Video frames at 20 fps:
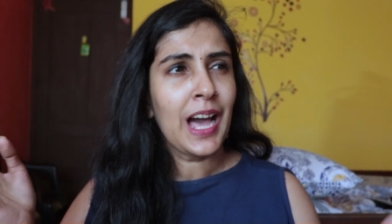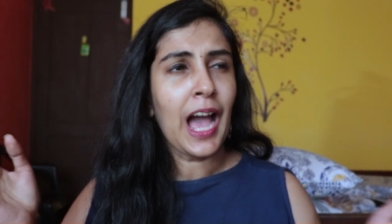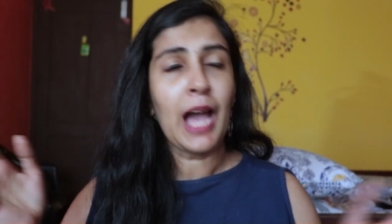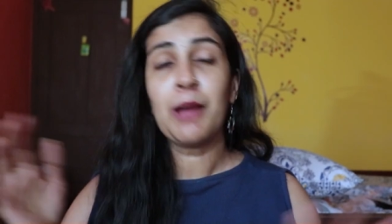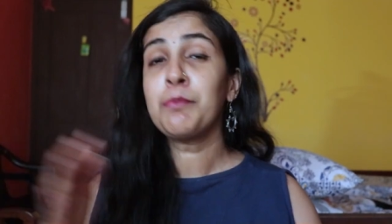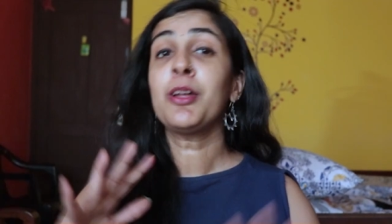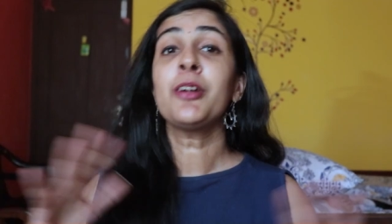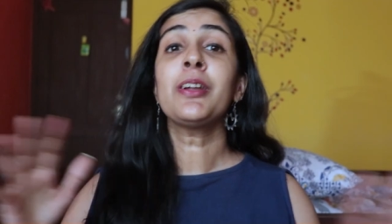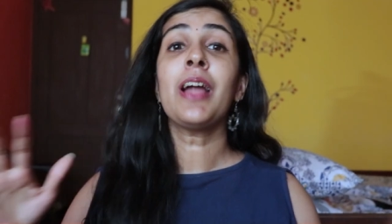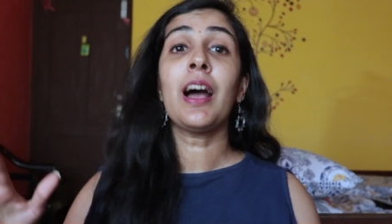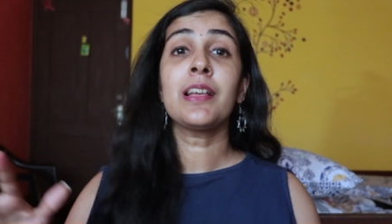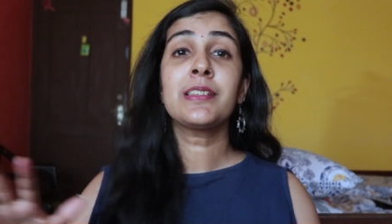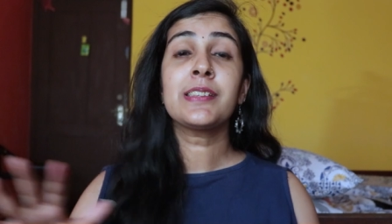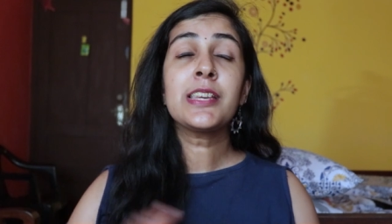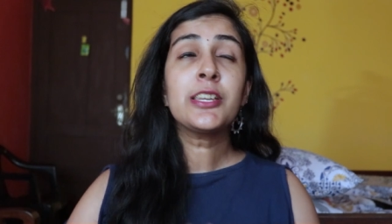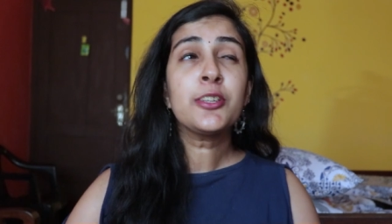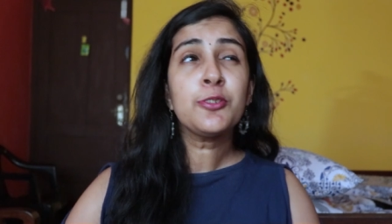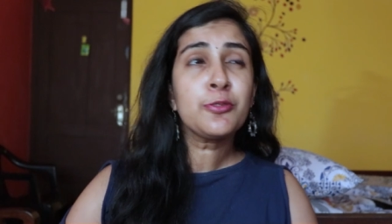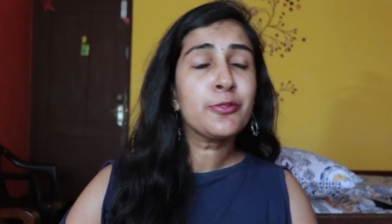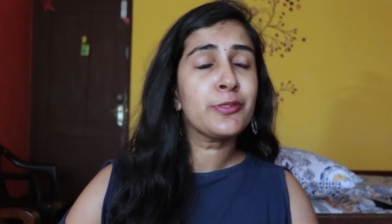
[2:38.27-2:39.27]
I'm not
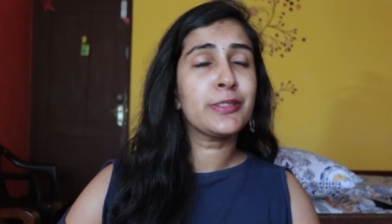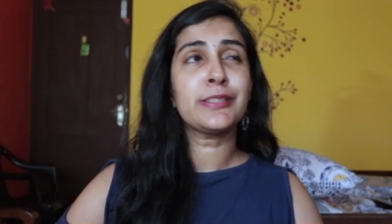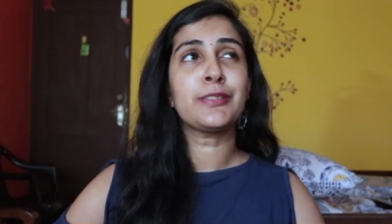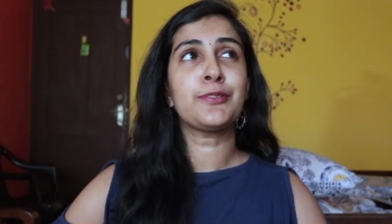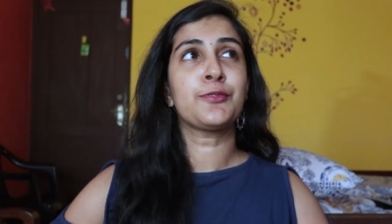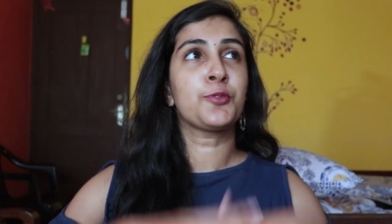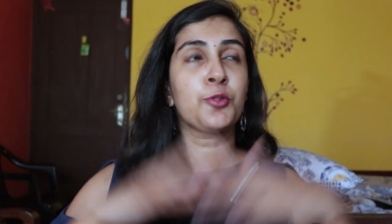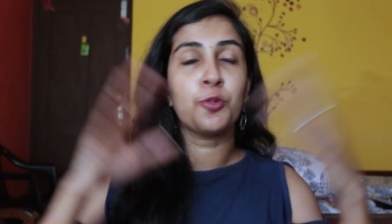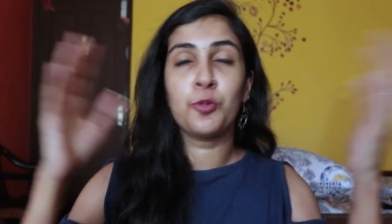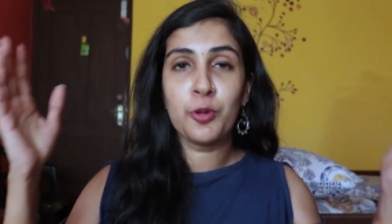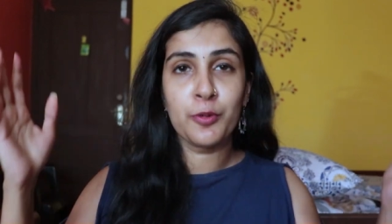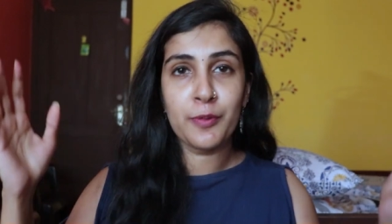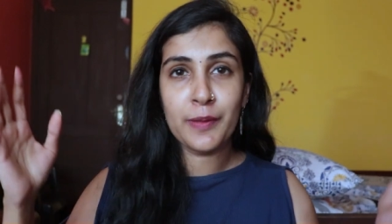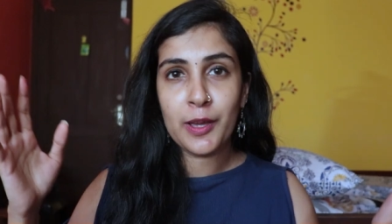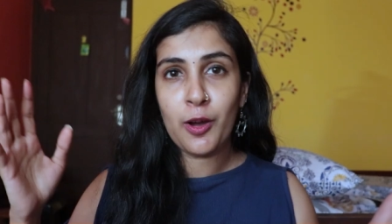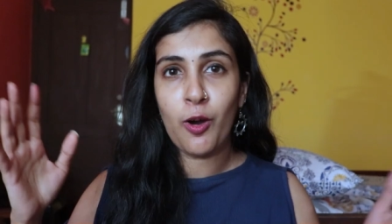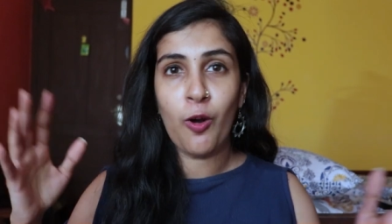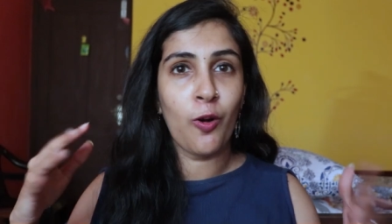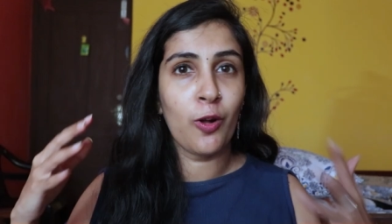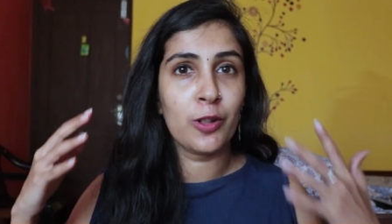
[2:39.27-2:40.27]
asking you to just throw
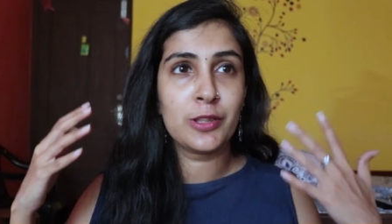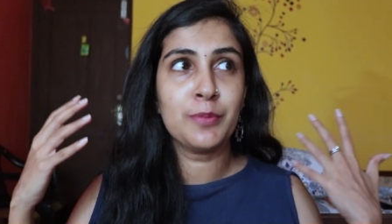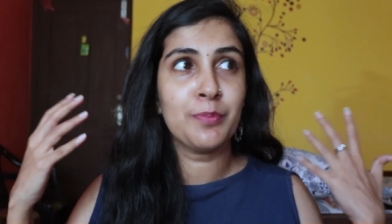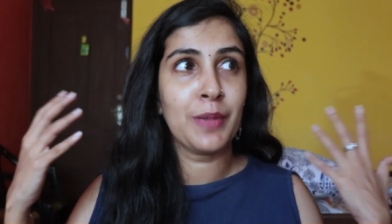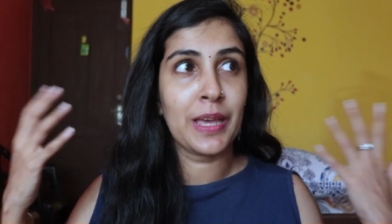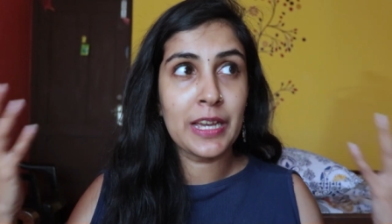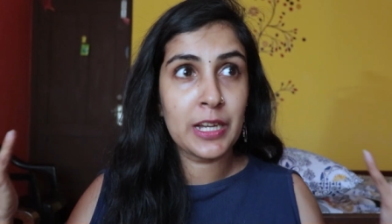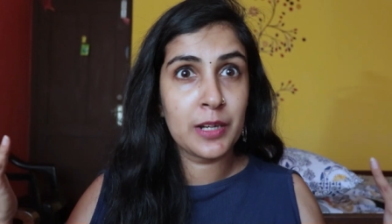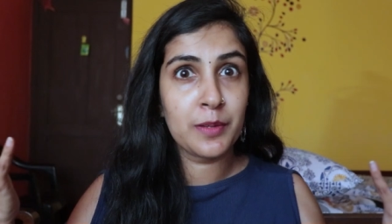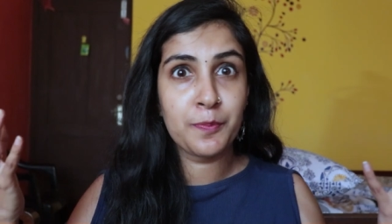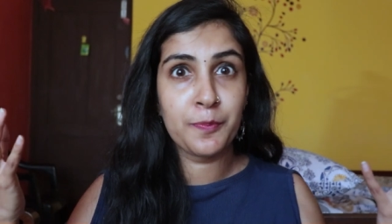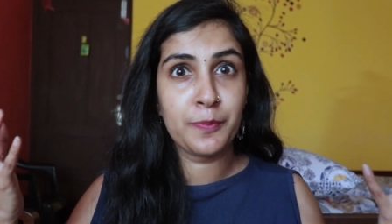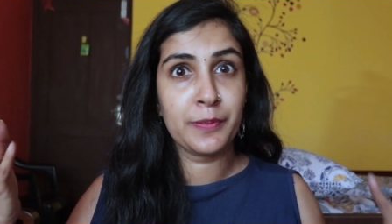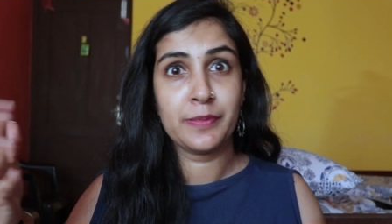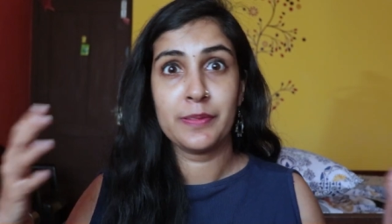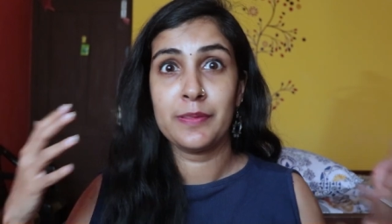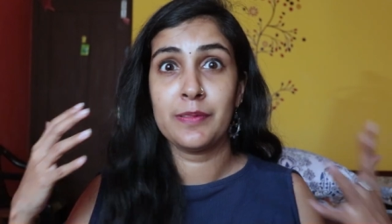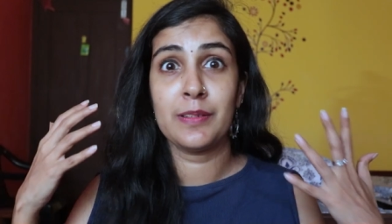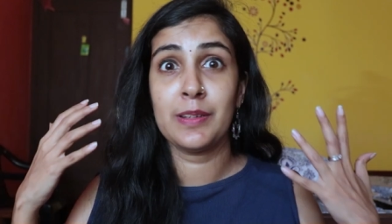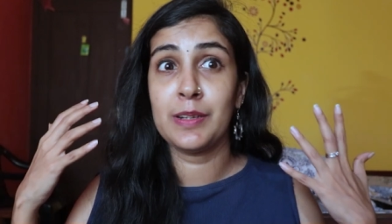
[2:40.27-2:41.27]
away all the makeup
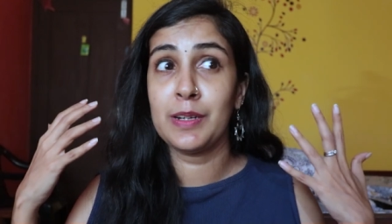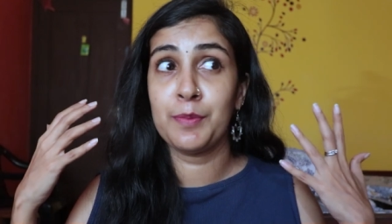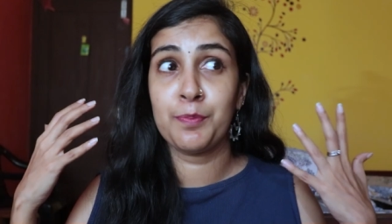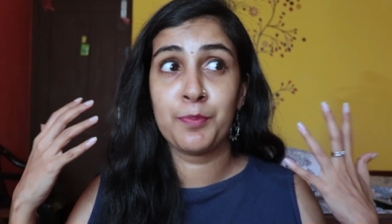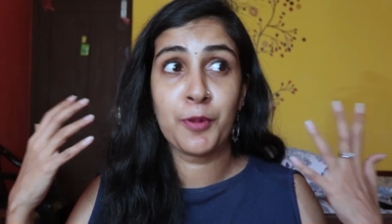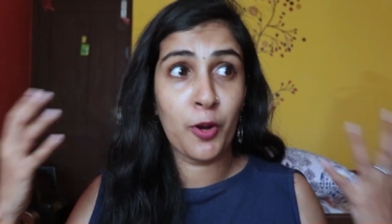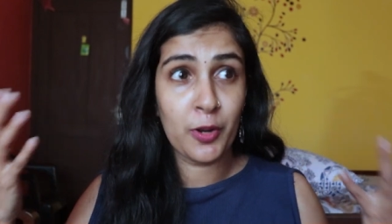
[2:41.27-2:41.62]
uh,